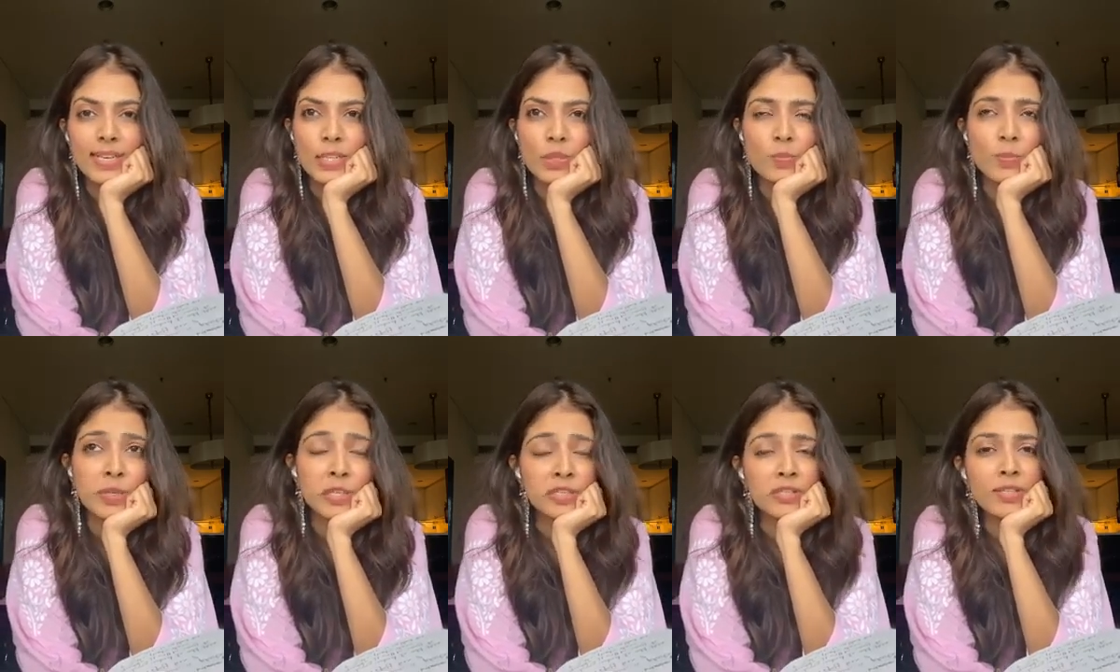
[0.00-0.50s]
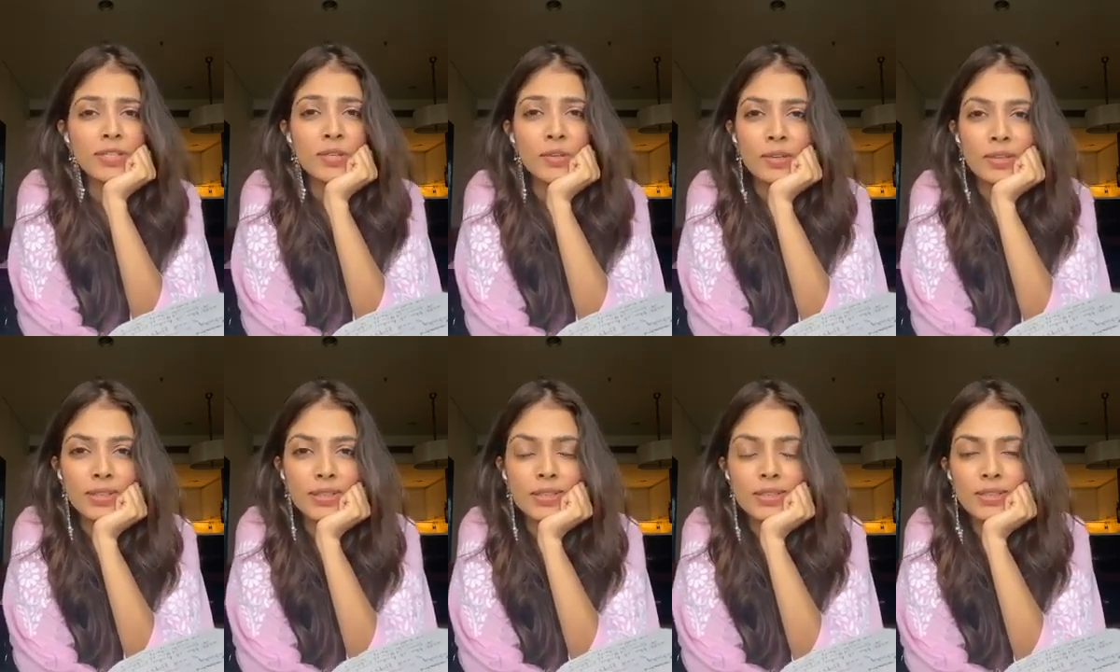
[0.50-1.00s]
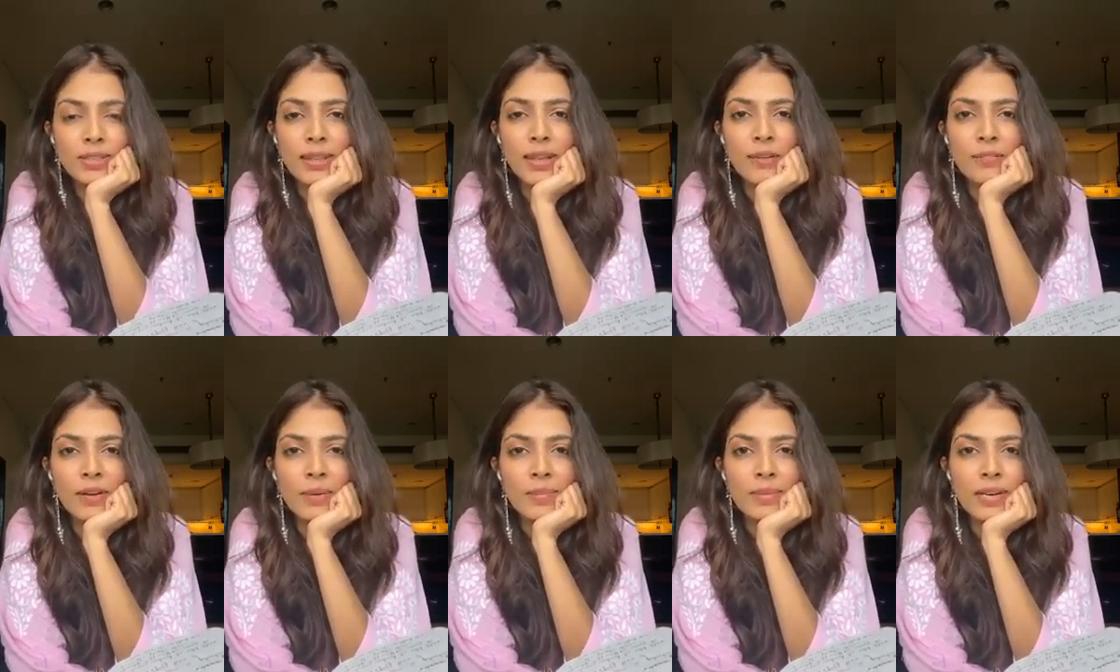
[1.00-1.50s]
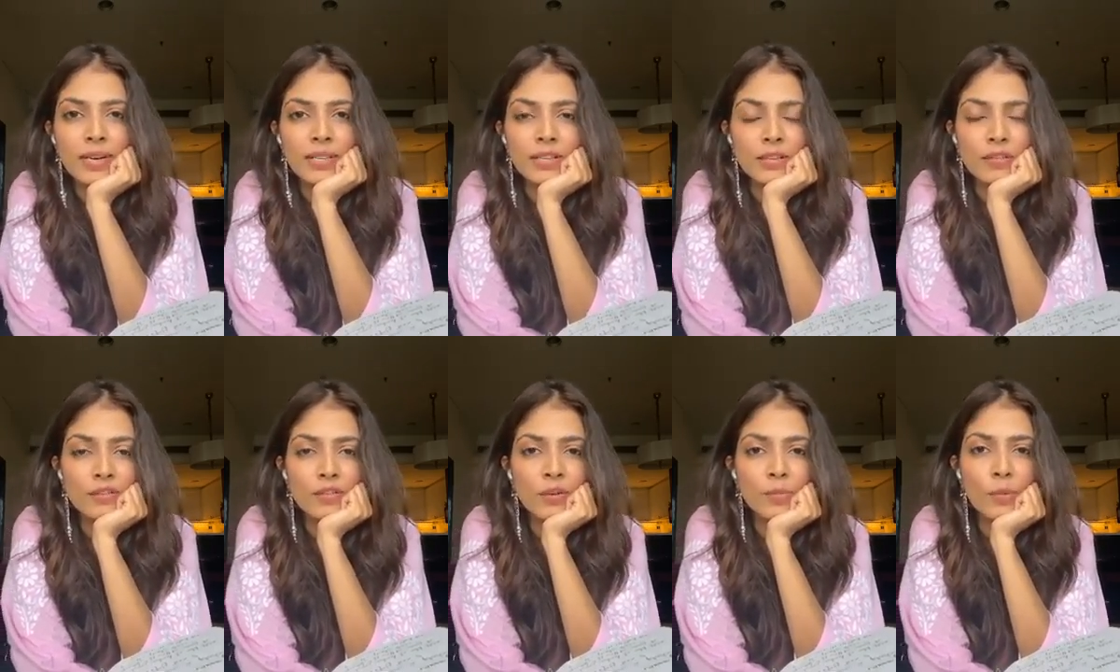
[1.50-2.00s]
especially all the love I'm
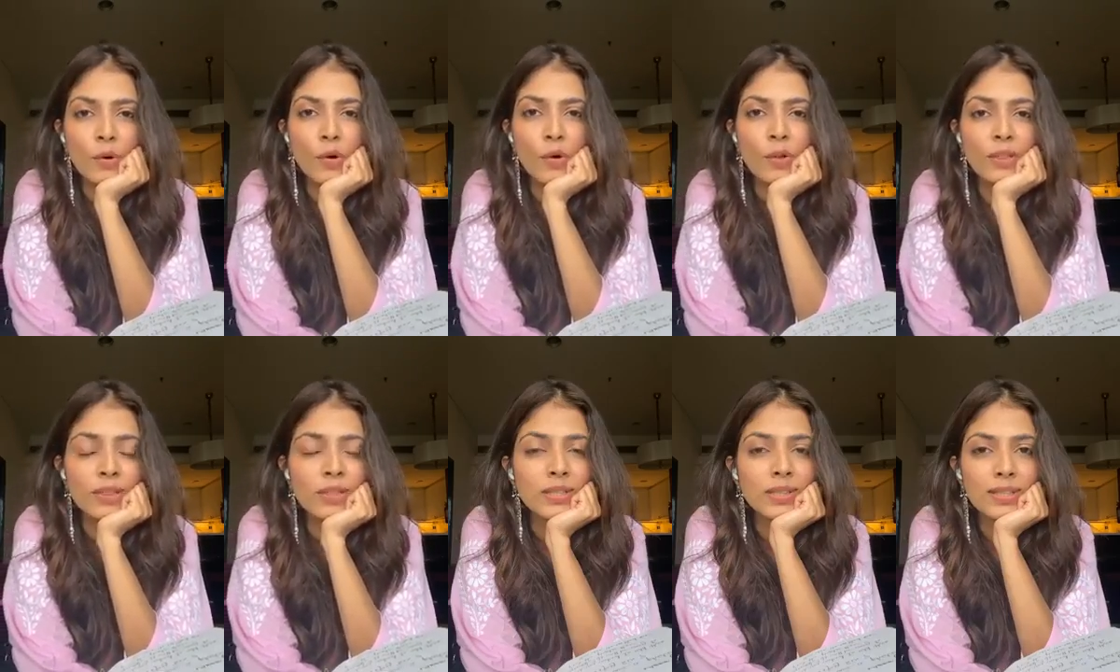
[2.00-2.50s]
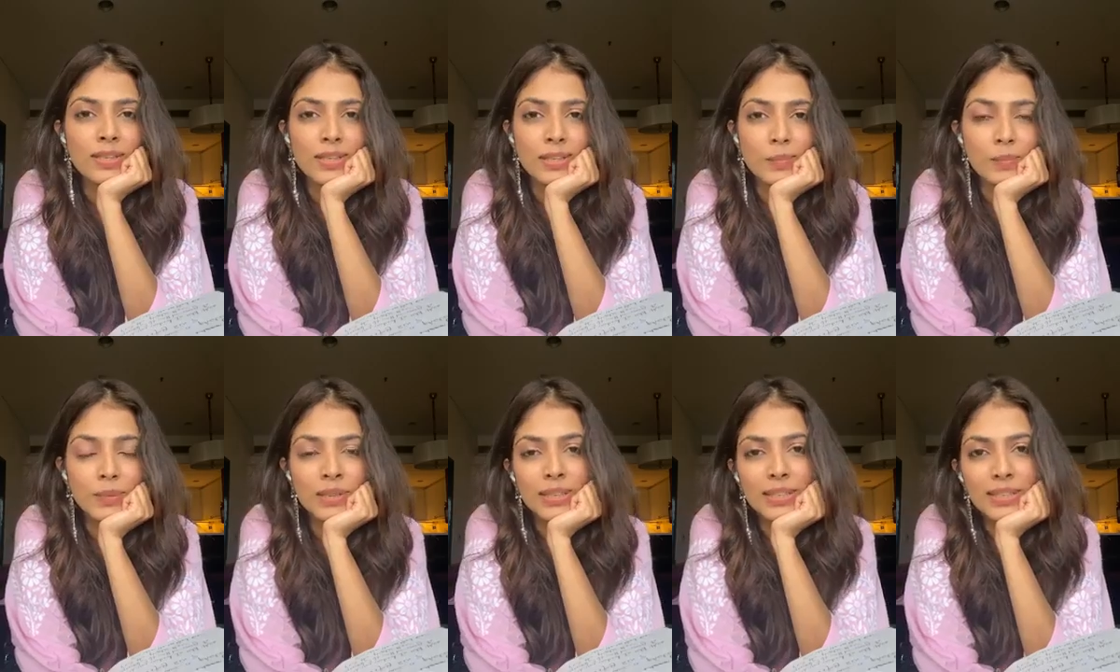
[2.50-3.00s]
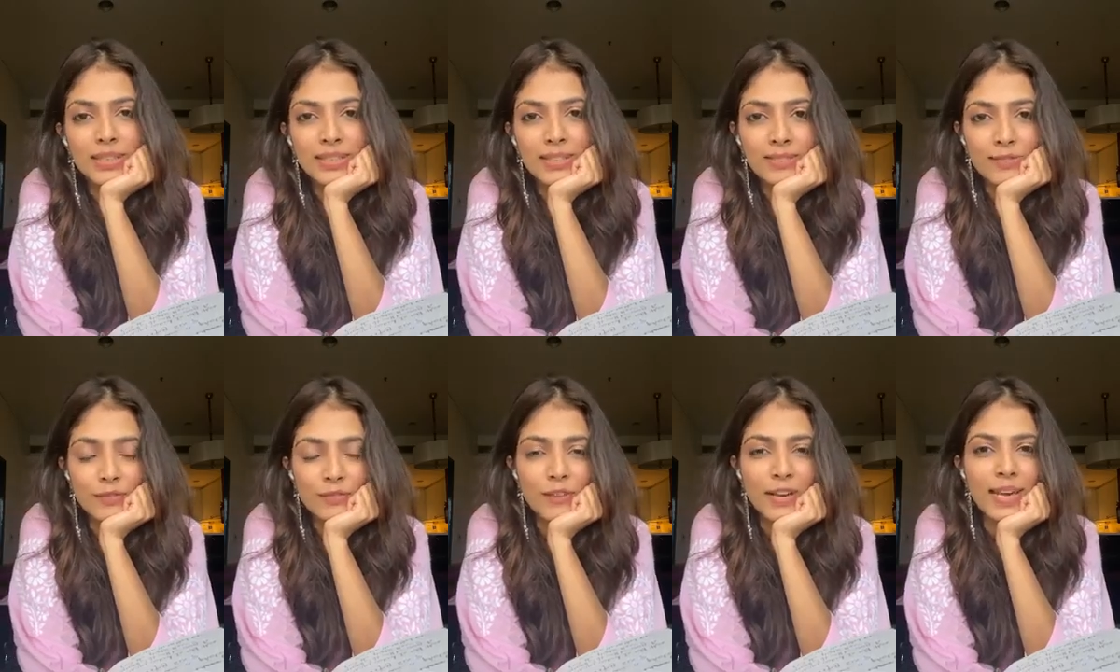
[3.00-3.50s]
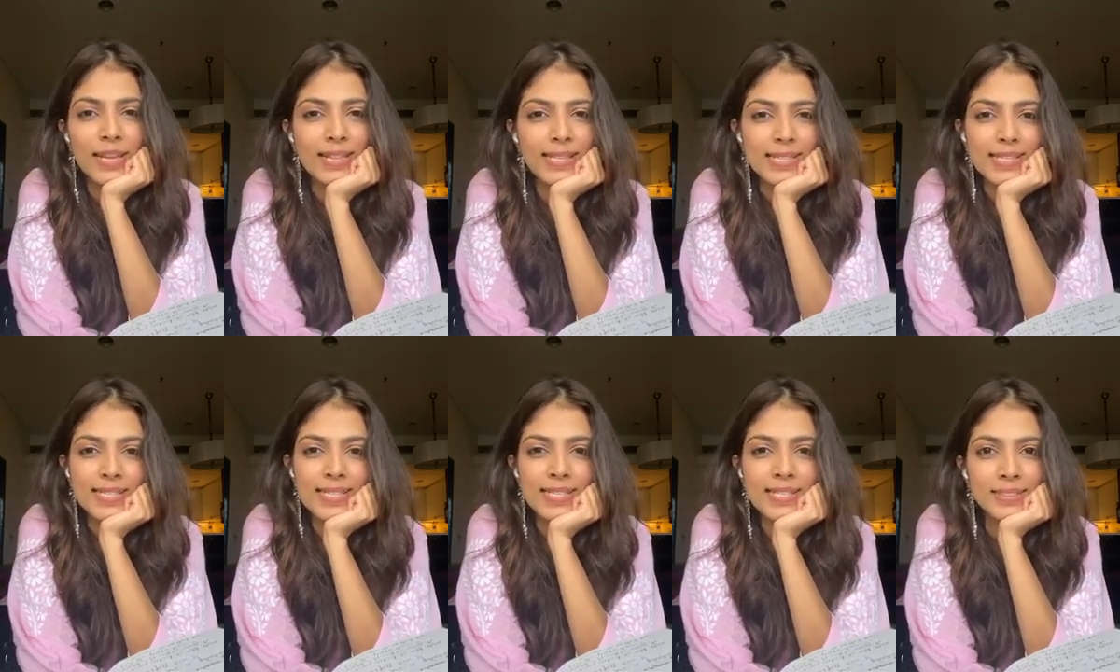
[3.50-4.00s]
getting from all the Talapati
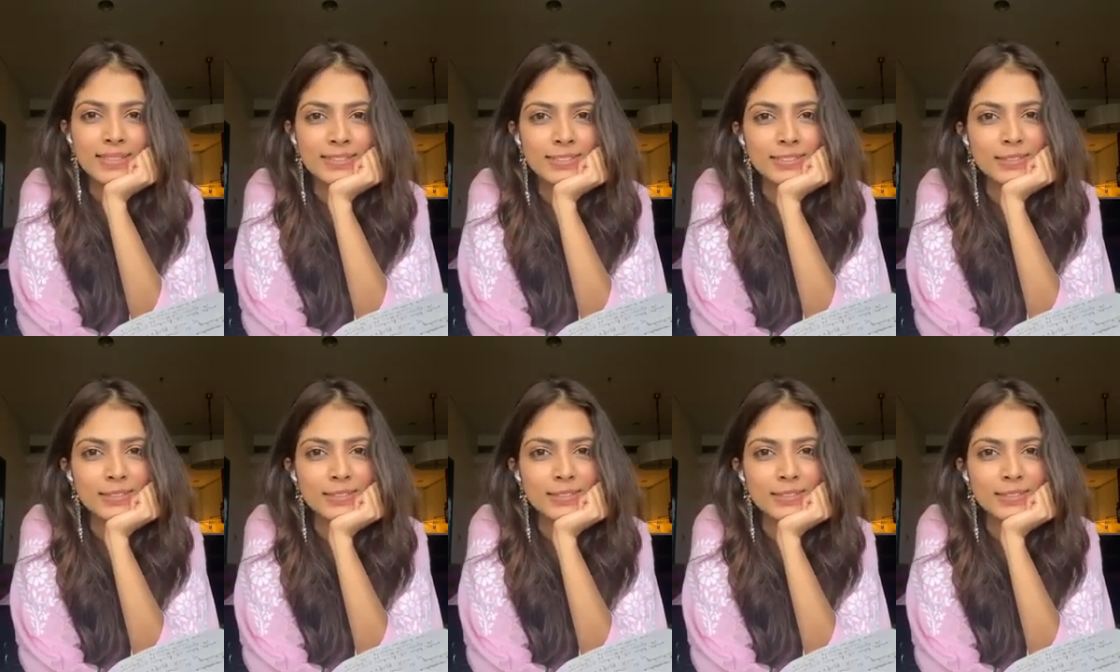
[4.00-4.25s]
fans.